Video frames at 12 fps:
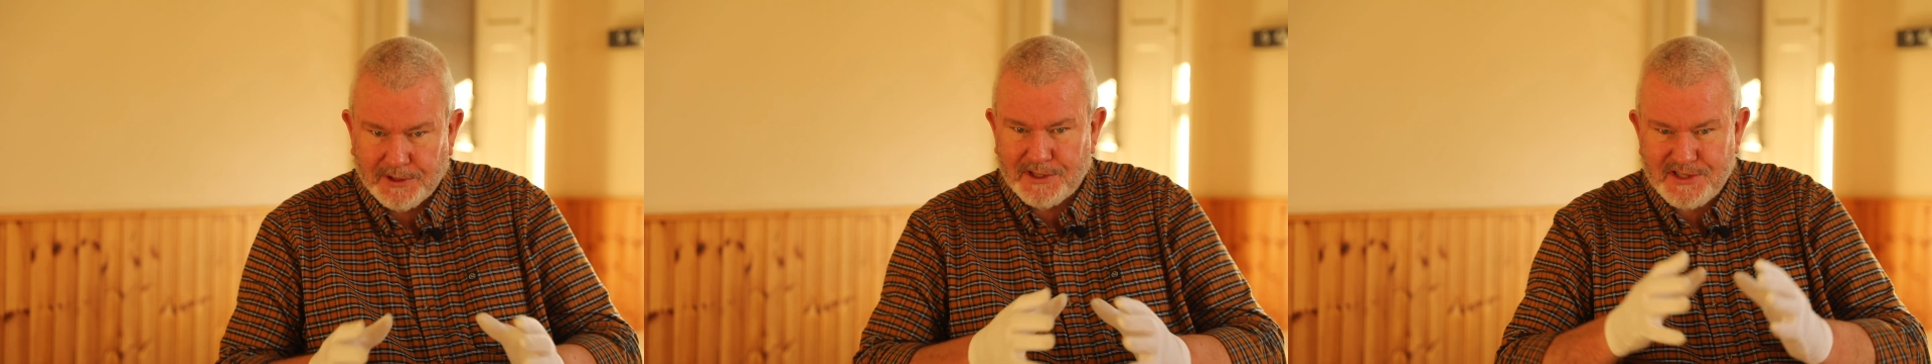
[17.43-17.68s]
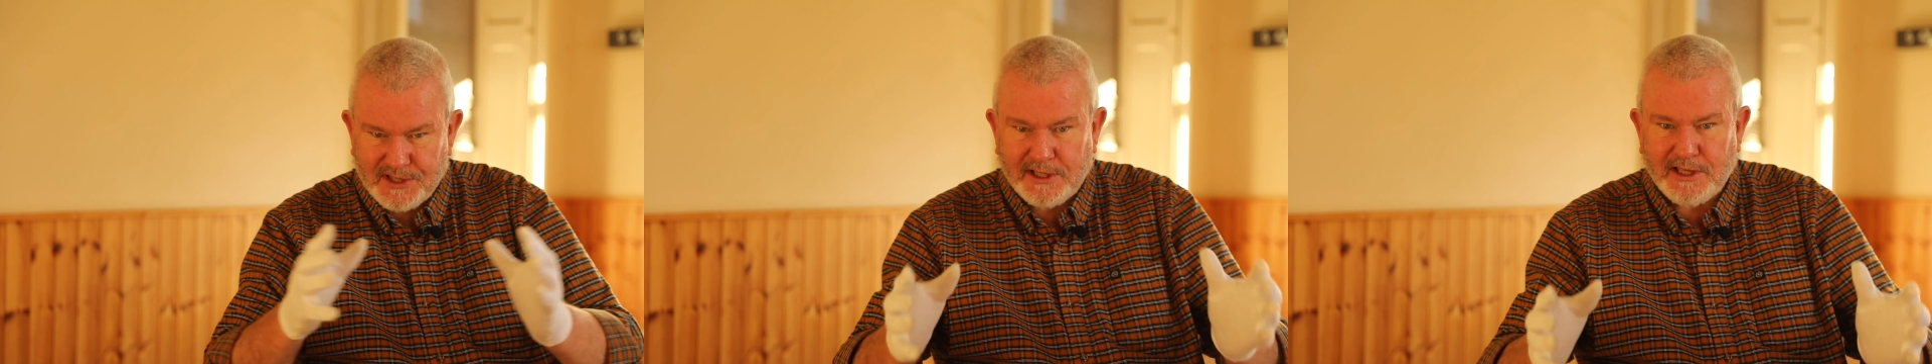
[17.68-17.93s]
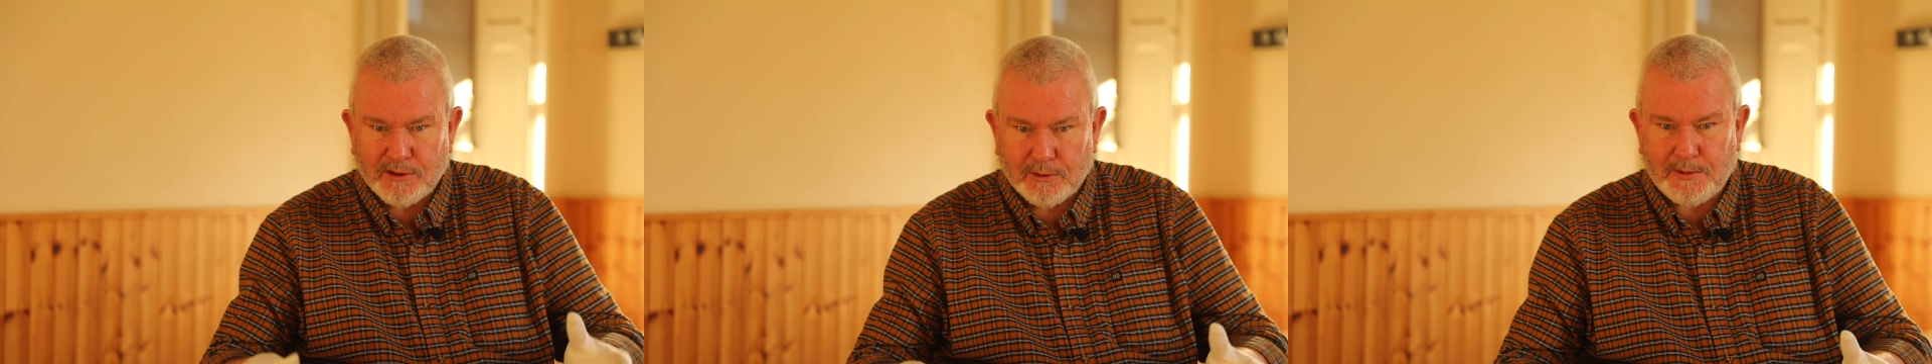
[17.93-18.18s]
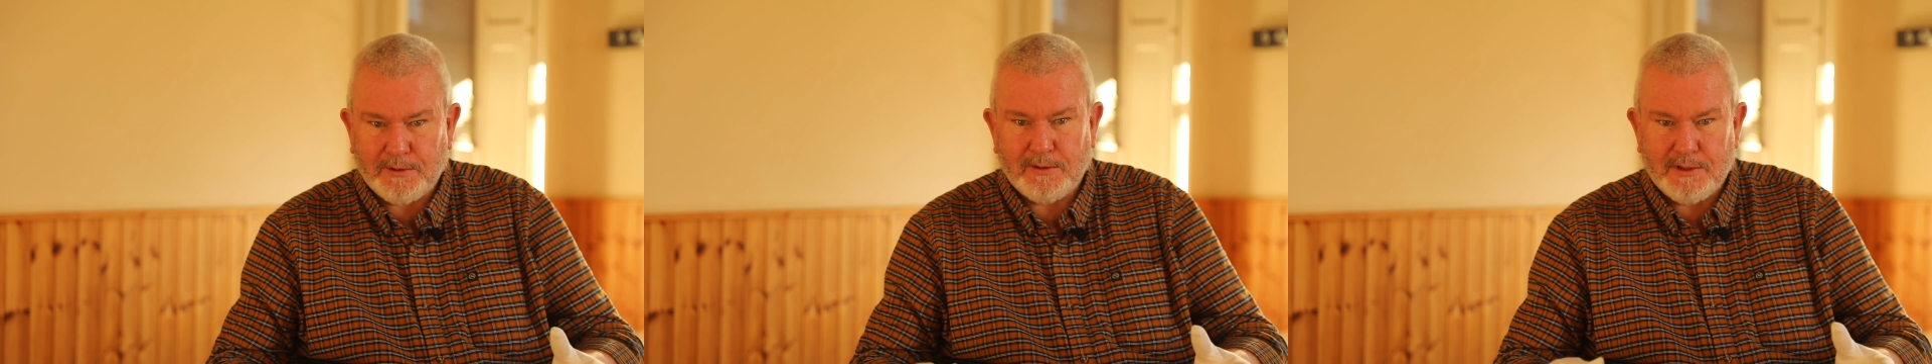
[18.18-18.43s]
a sign
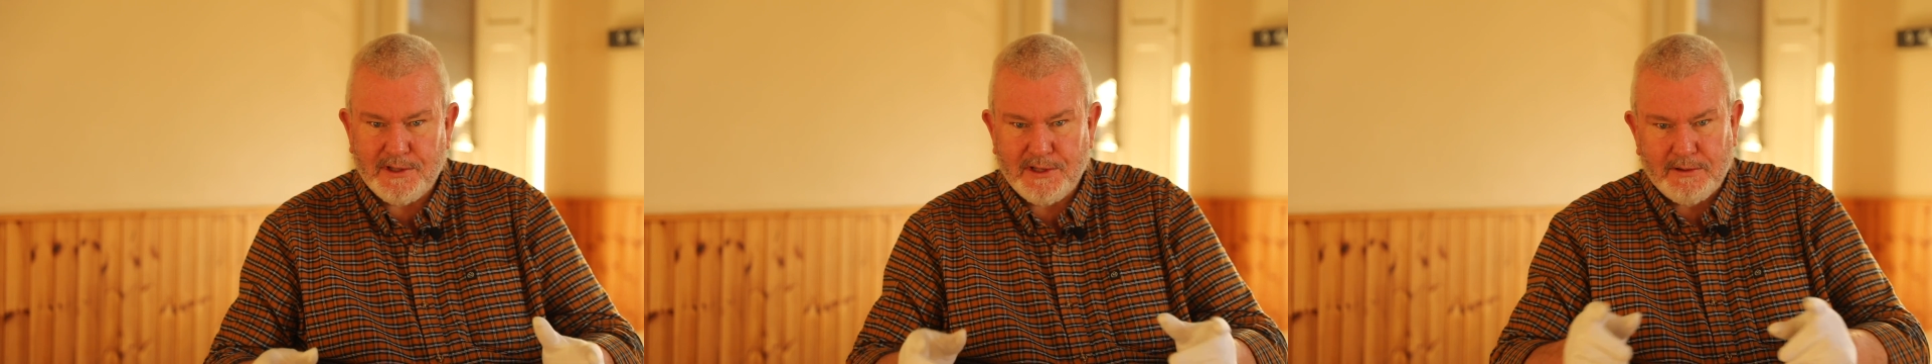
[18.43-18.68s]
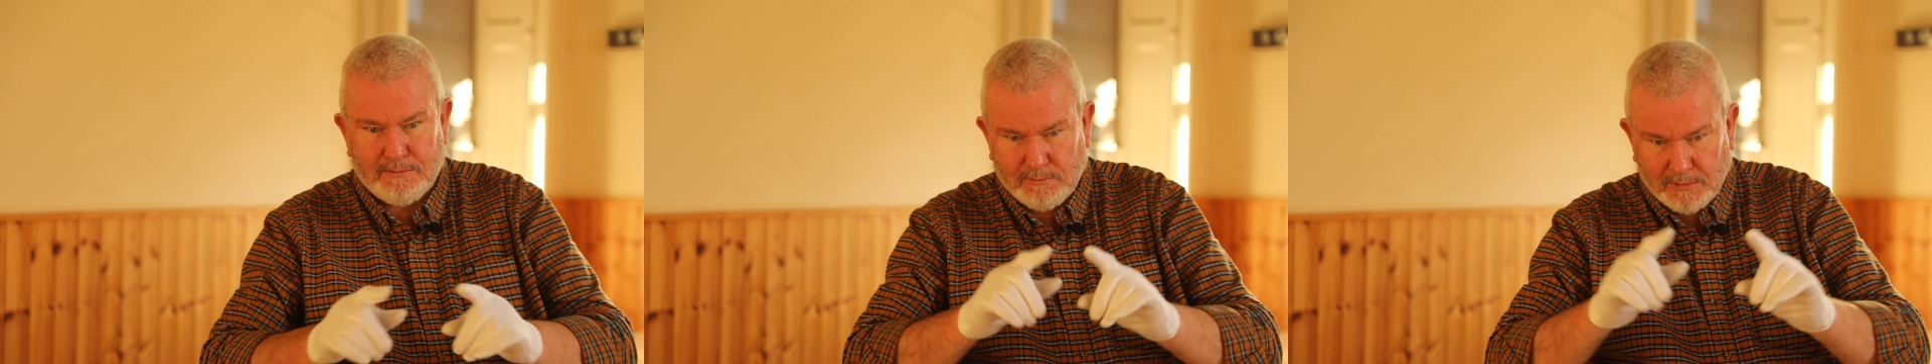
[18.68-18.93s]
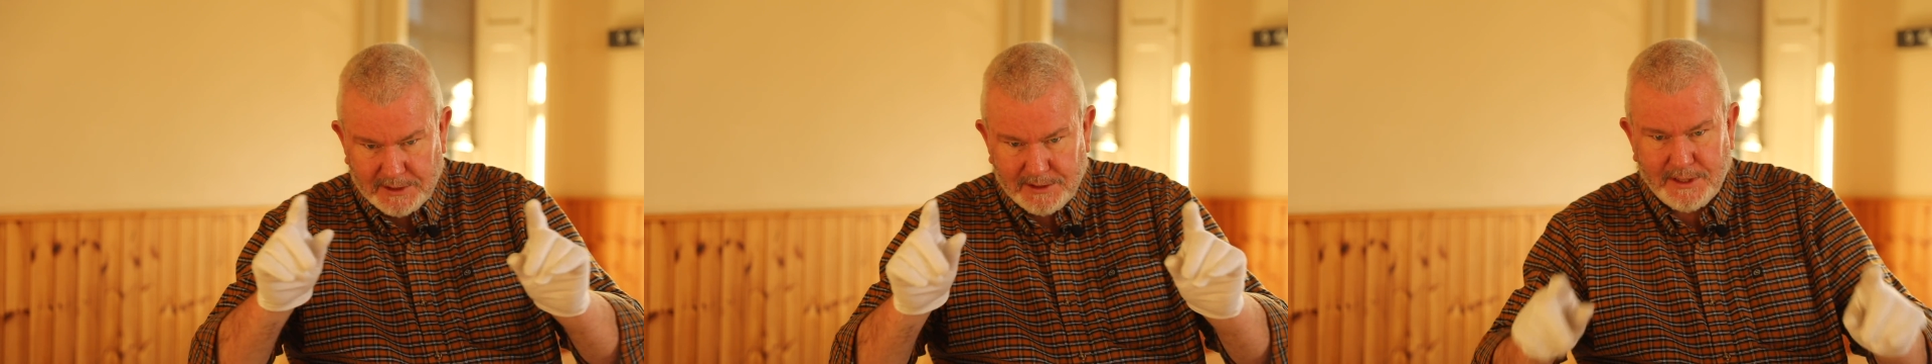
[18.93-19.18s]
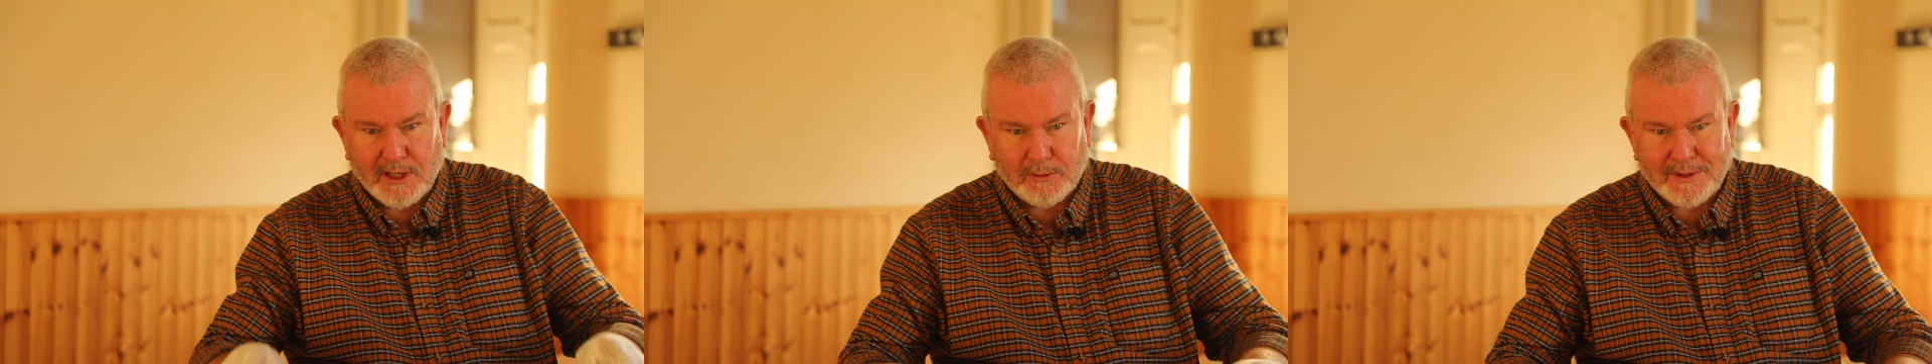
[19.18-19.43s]
up with
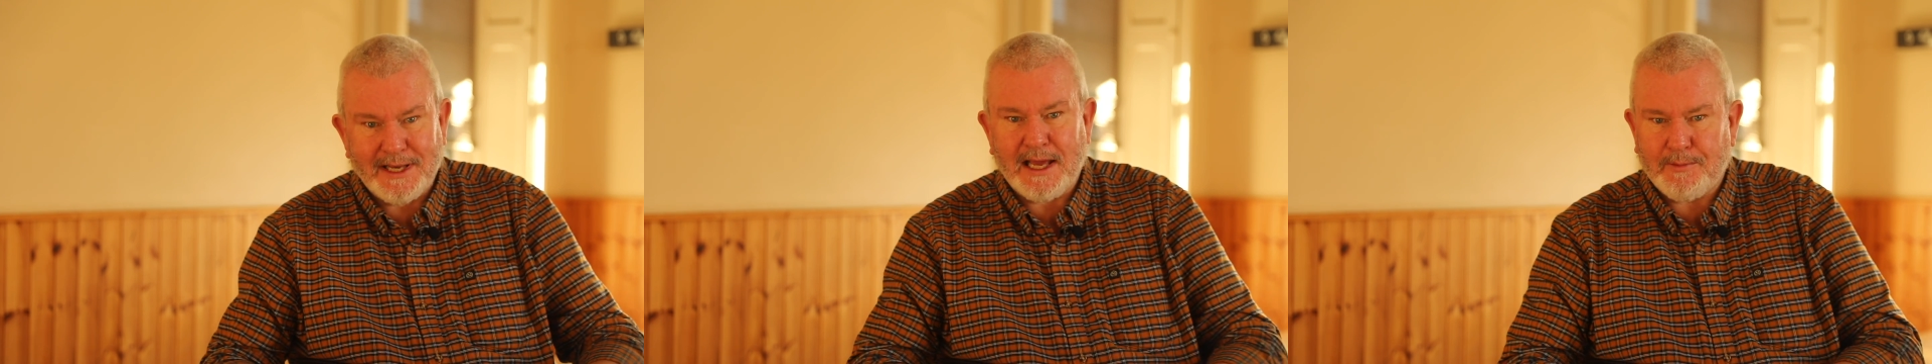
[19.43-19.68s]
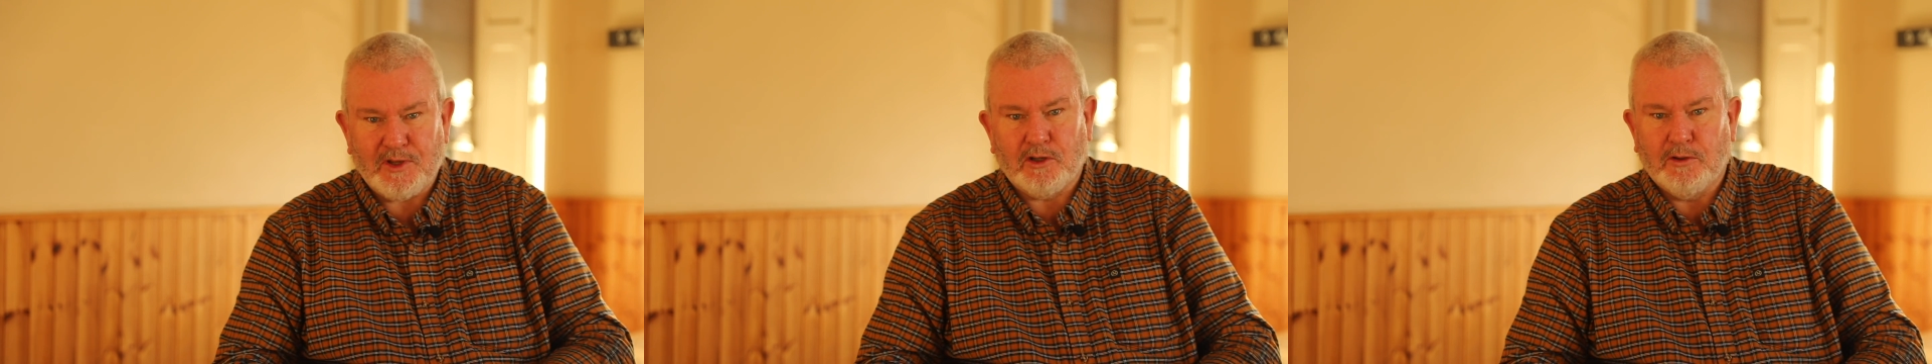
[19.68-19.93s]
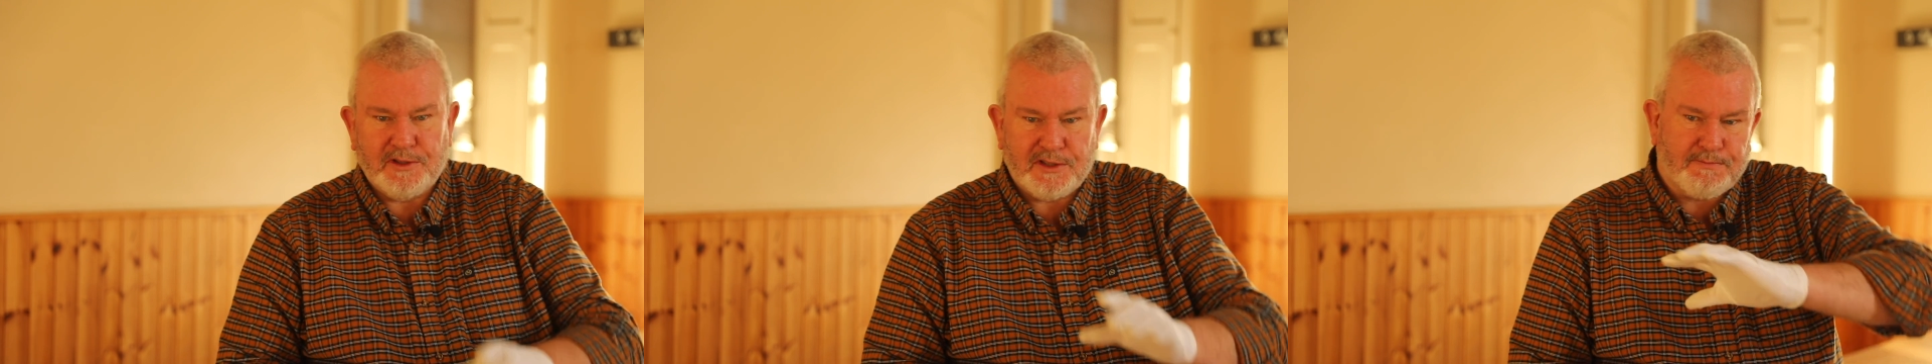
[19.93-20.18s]
the name of the company.